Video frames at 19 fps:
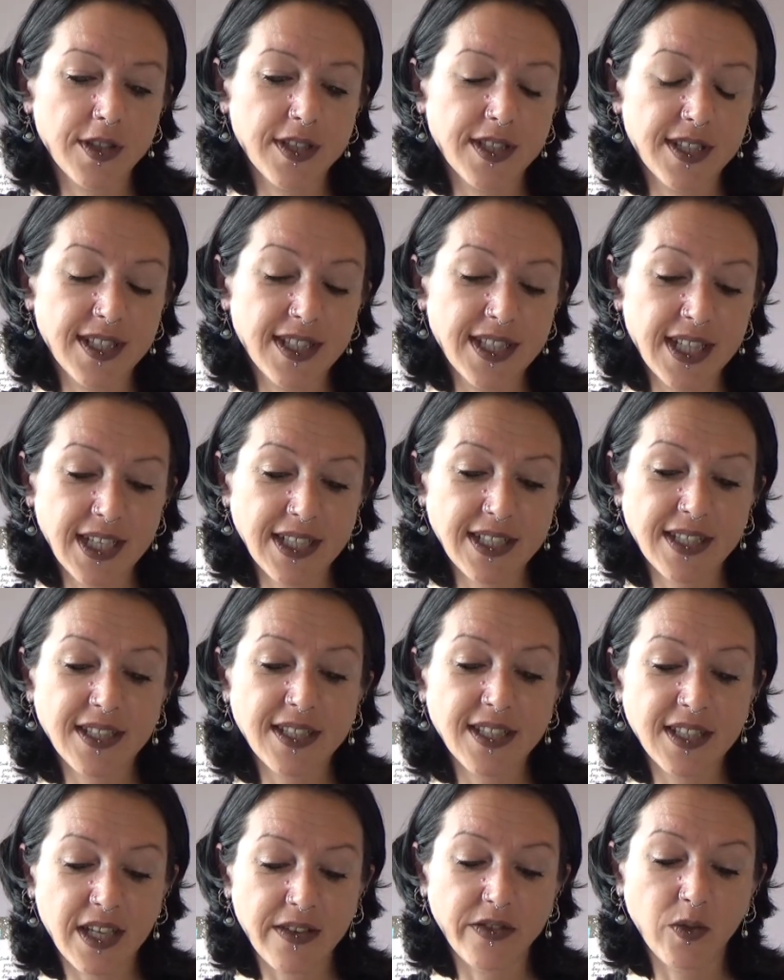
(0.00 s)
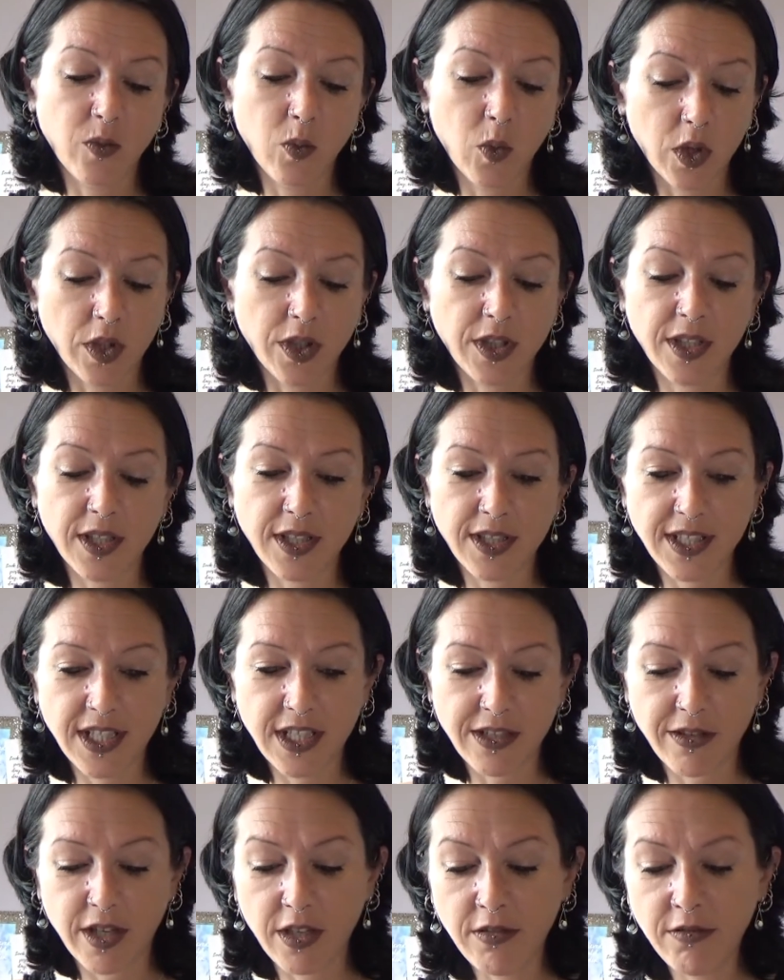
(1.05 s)

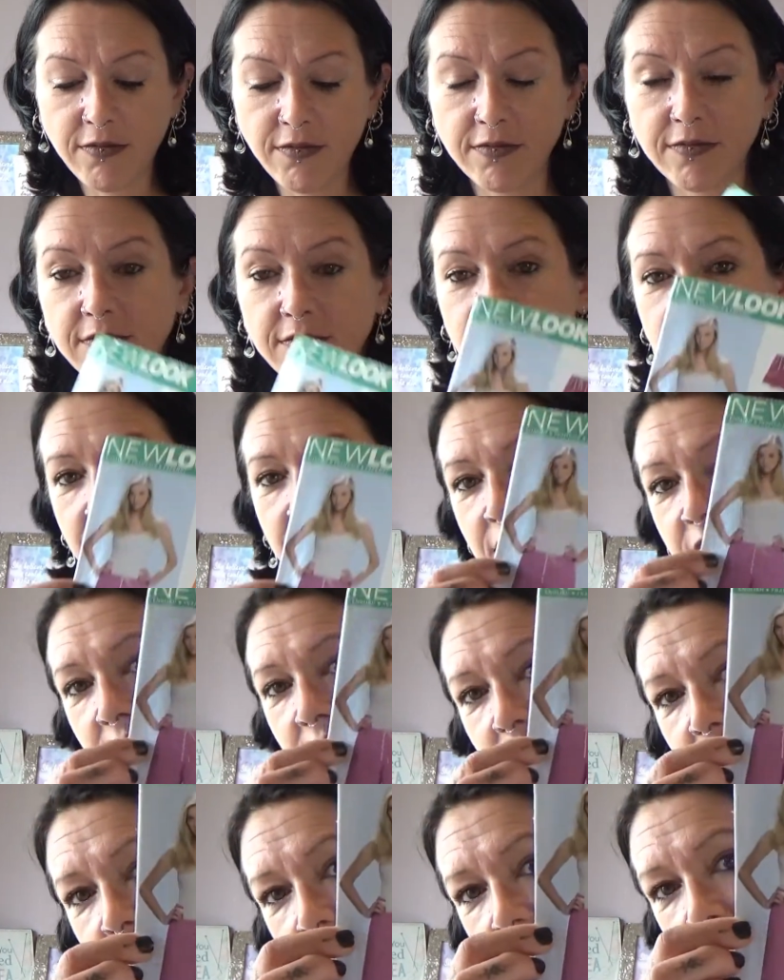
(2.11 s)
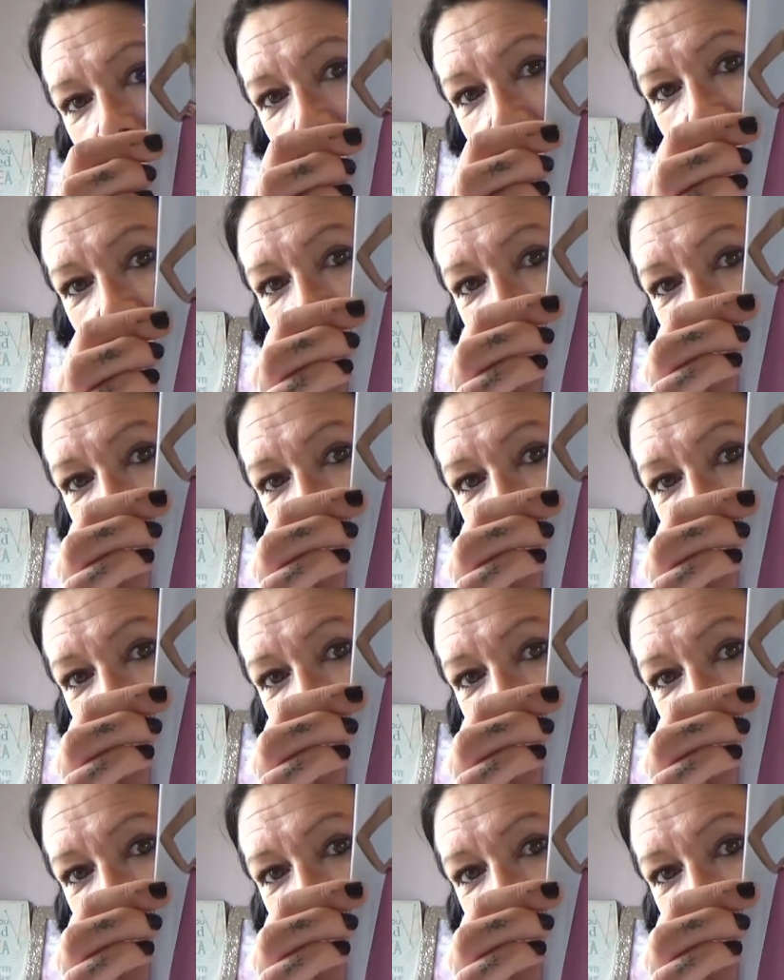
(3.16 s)
6710, which is the